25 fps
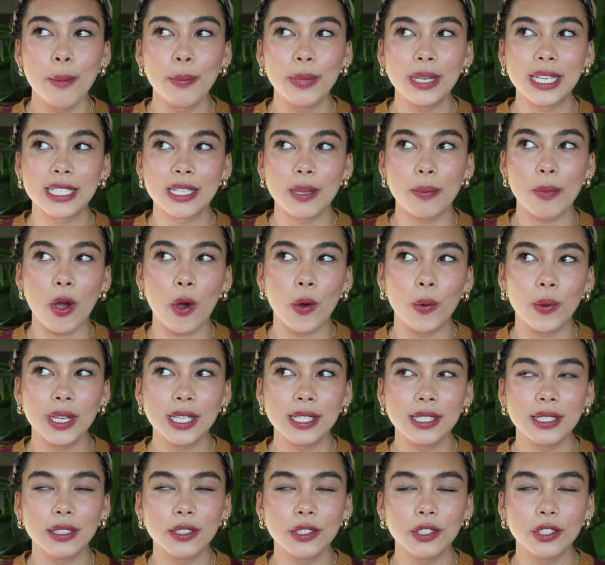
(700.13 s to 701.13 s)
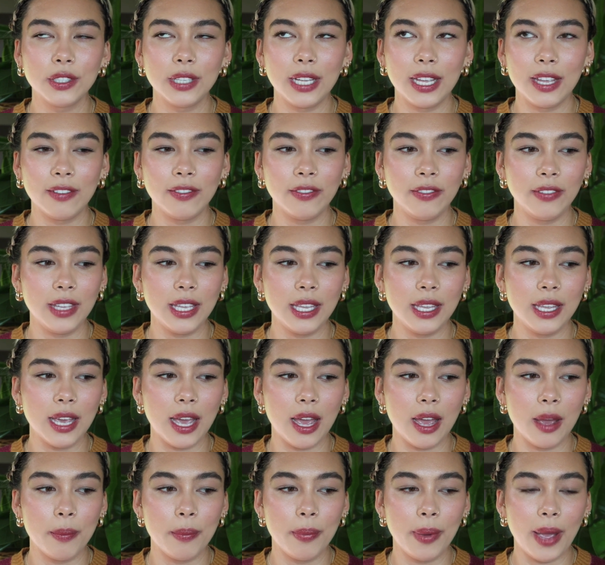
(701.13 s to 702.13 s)
because I'm always a little iffy
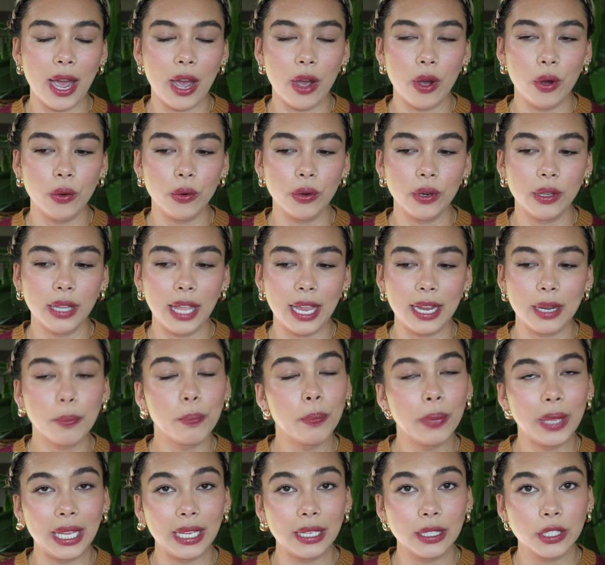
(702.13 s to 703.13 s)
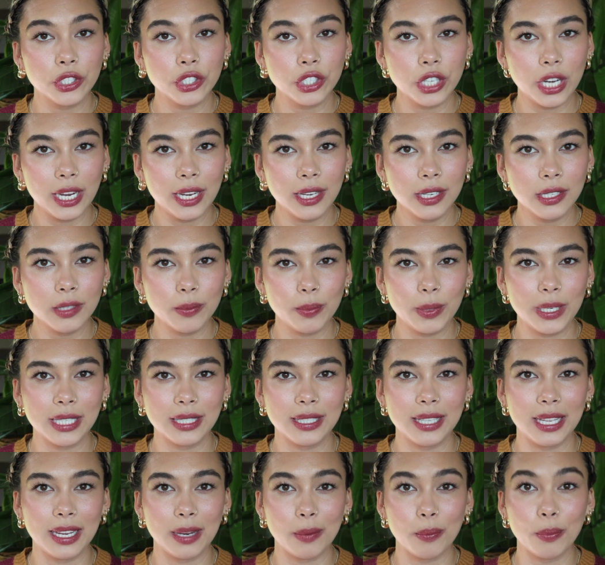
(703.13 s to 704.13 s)
about like pink shades
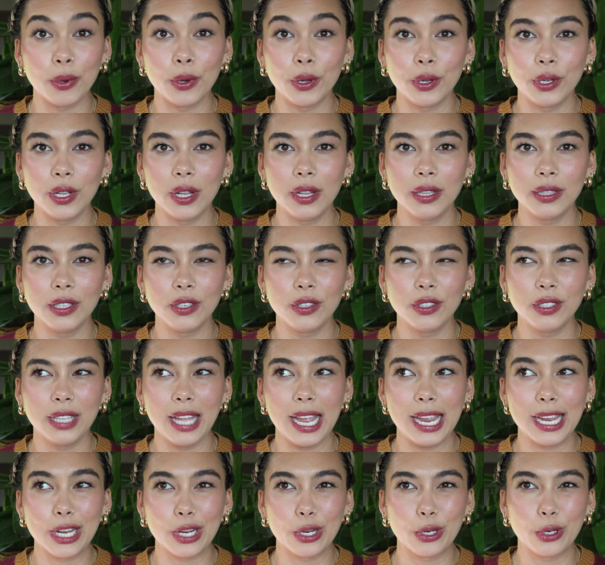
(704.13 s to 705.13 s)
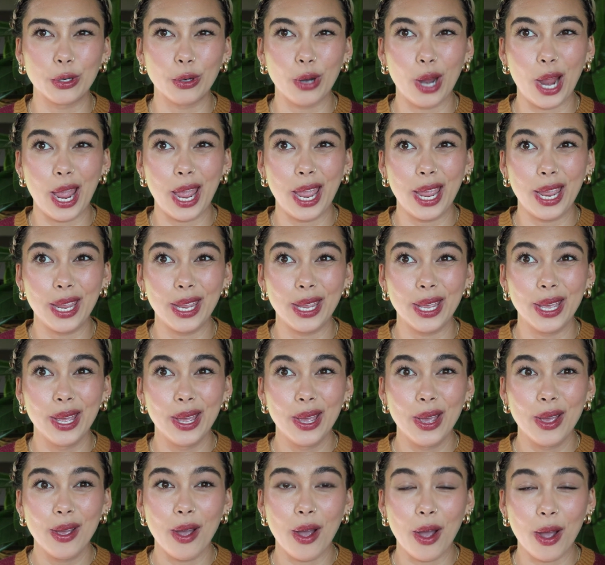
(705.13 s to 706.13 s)
because they can pull a little like gray
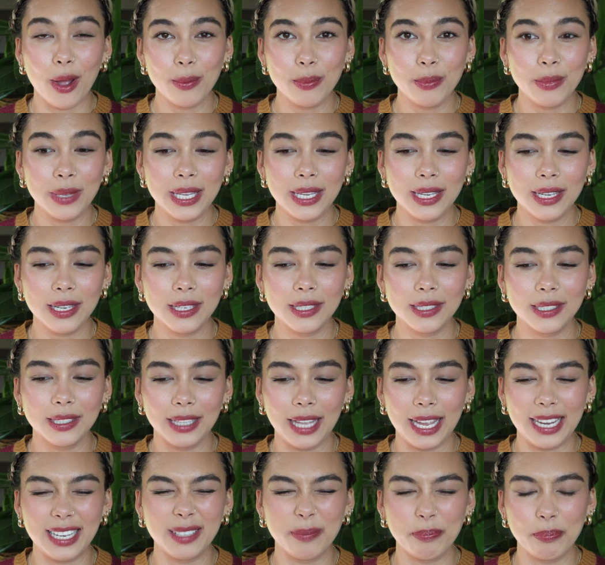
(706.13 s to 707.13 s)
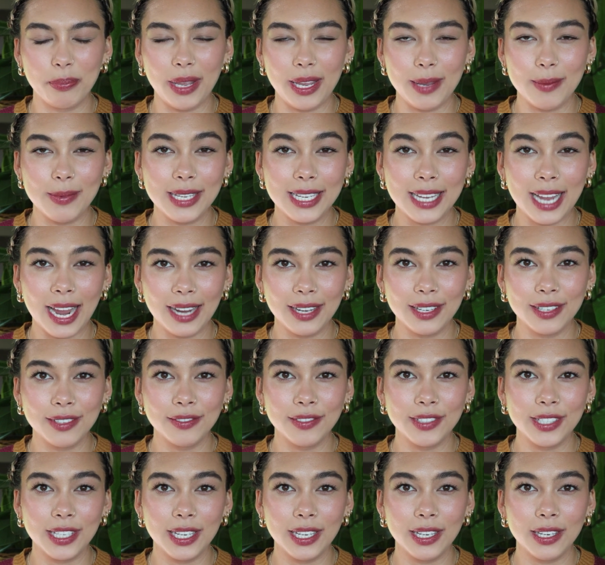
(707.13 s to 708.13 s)
on me, like Baby kind
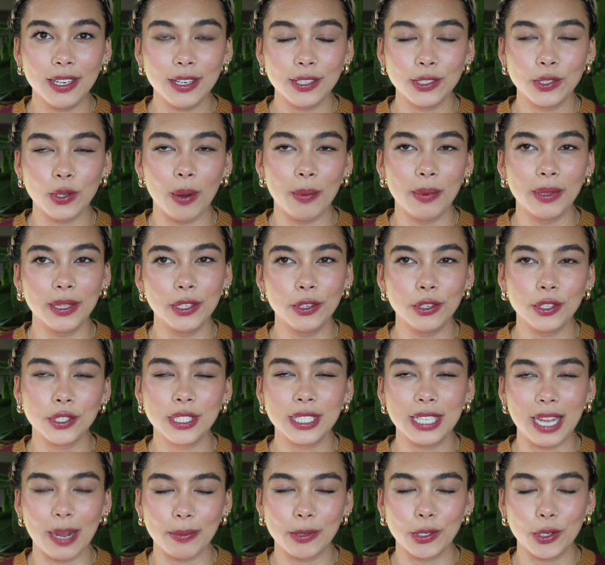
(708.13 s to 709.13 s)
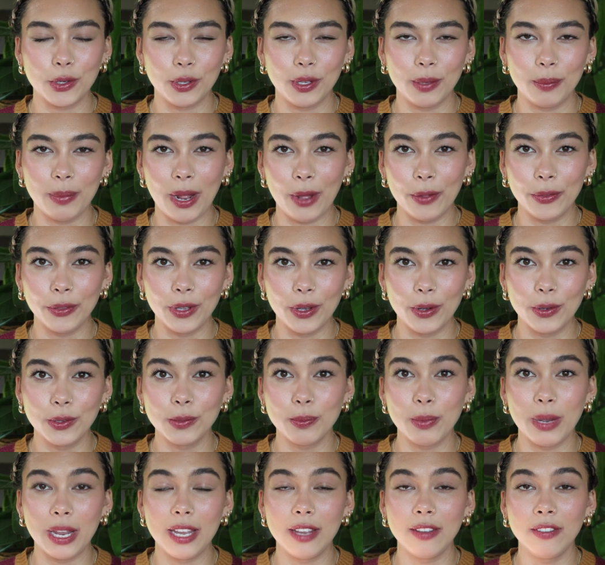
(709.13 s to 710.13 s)
of did. So I'm a little skeptical about those,
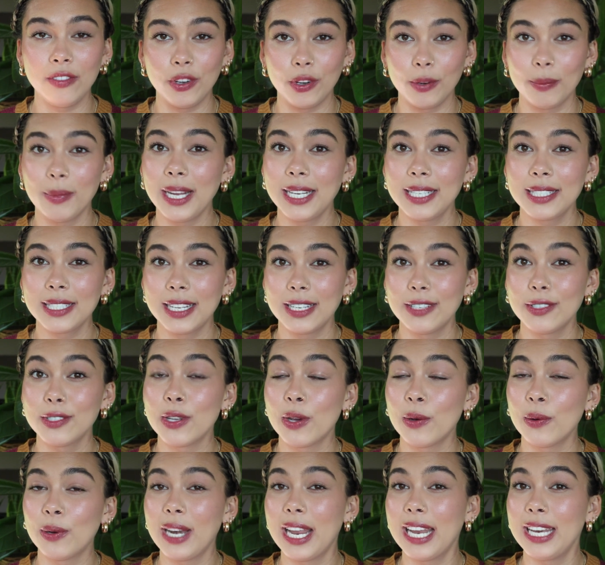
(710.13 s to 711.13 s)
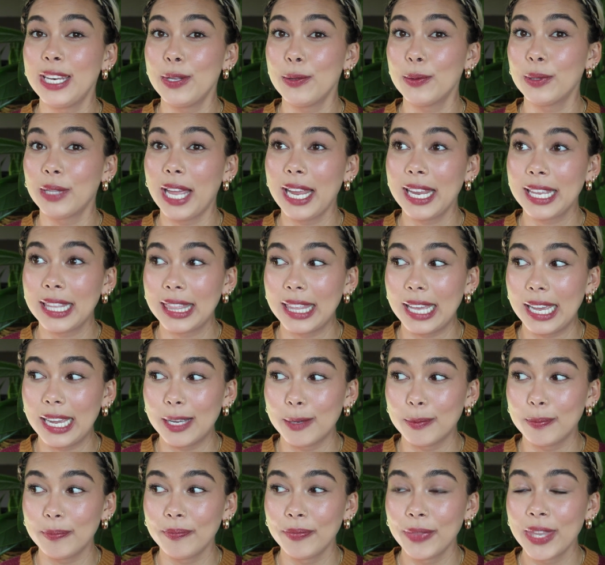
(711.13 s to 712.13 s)
but if you're my skin tone and you like
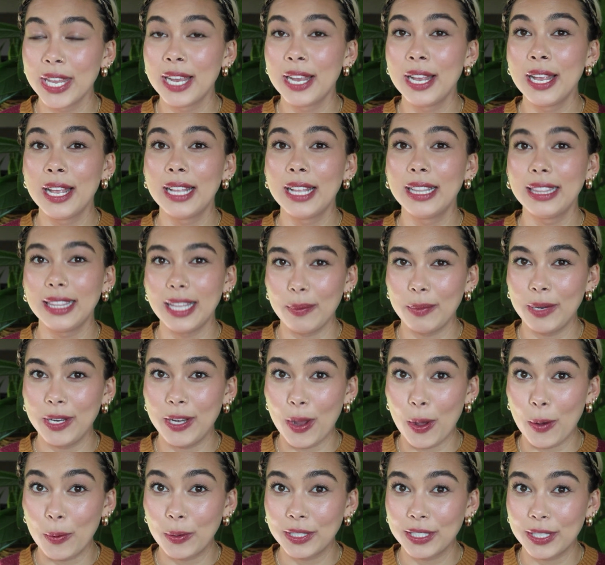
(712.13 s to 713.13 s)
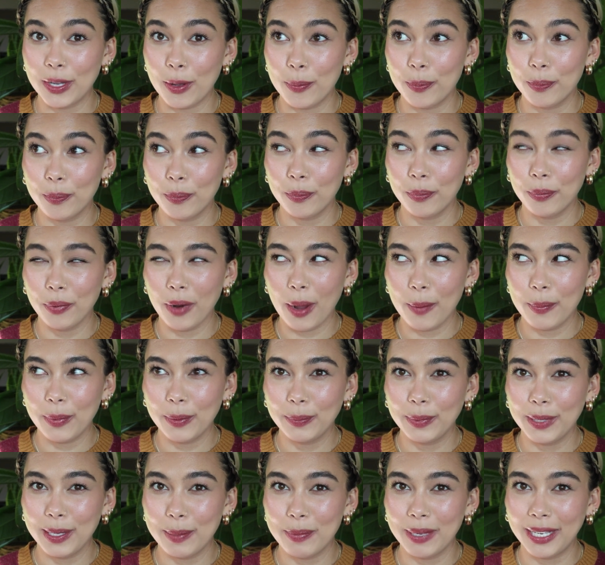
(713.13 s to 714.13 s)
them, let me know because I'll
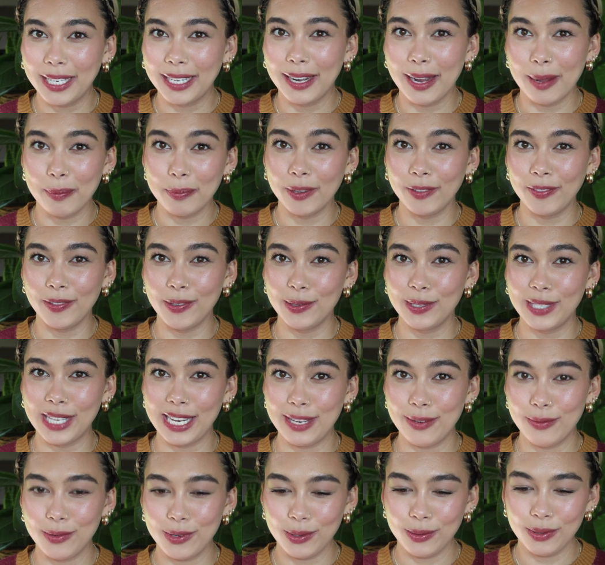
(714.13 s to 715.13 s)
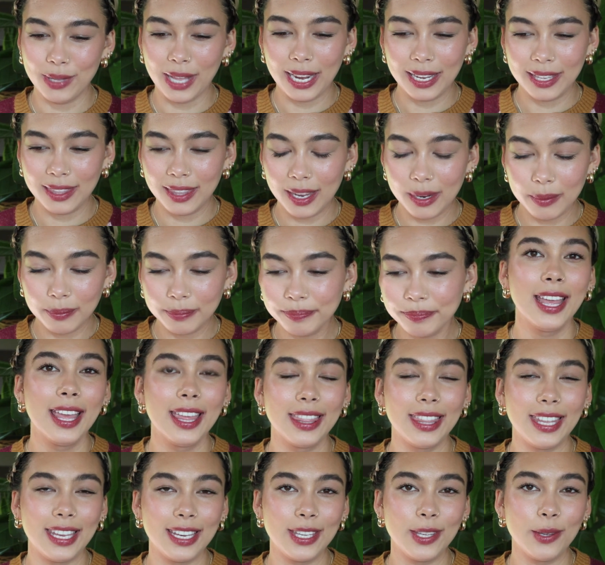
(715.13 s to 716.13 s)
probably pick it up if you say you do like them.
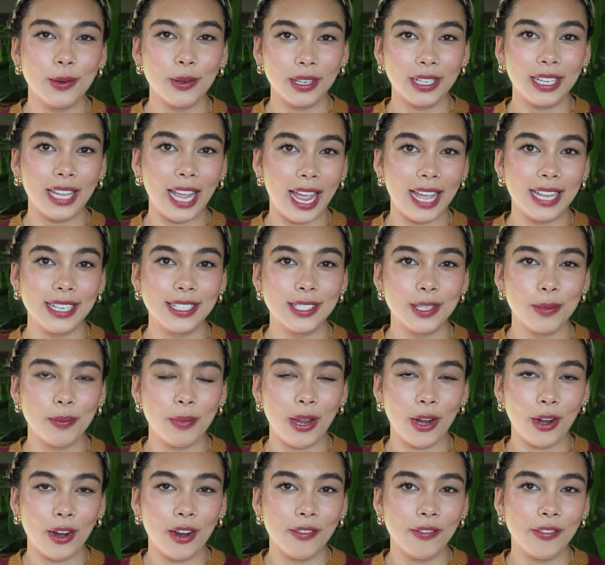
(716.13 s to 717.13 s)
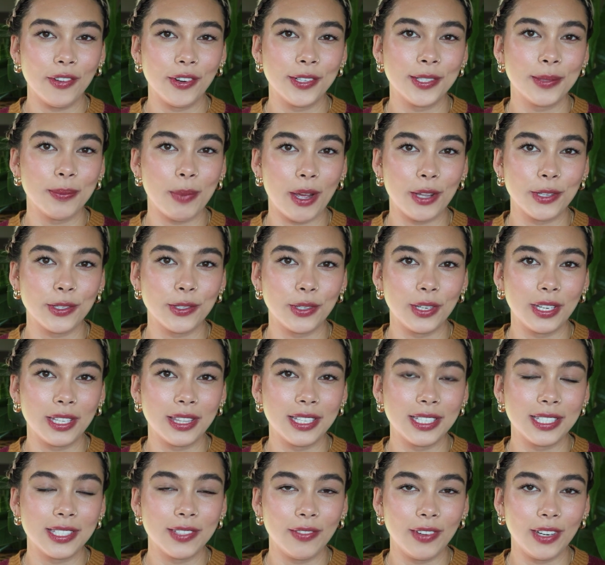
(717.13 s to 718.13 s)
Thank you again to Merit for sponsoring
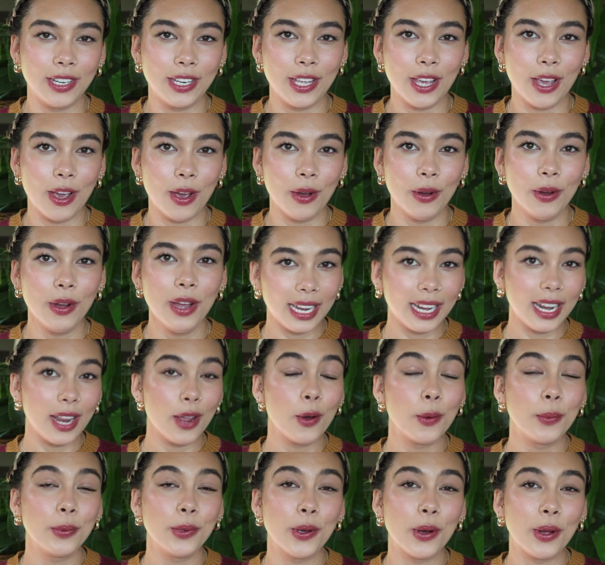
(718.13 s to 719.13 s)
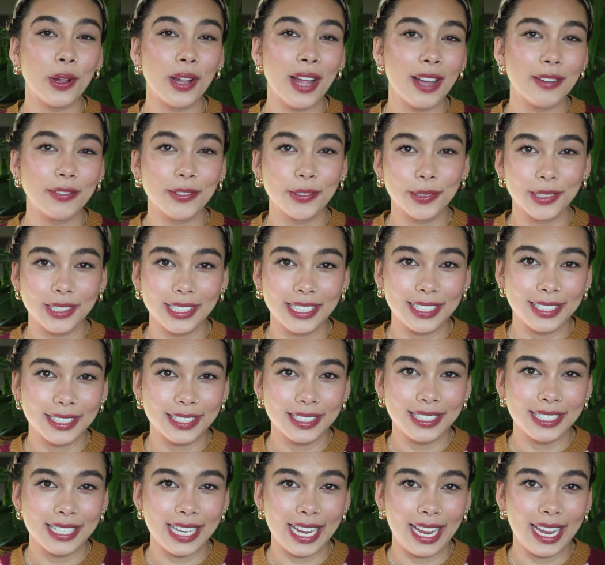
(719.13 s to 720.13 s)
this video, and I hope you all have a really
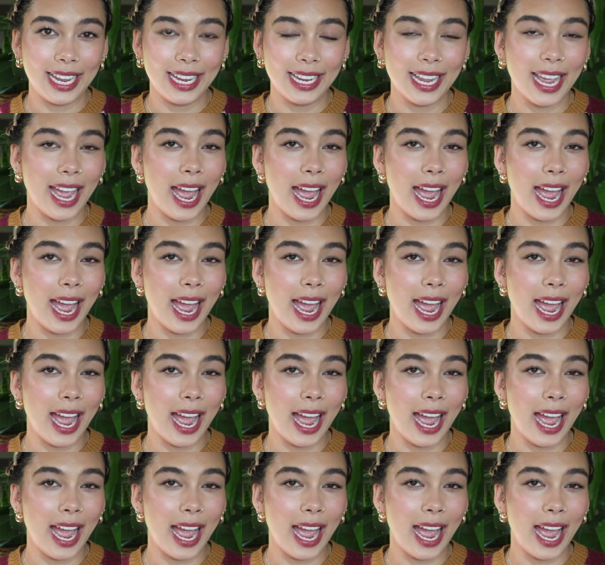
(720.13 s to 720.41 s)
good day.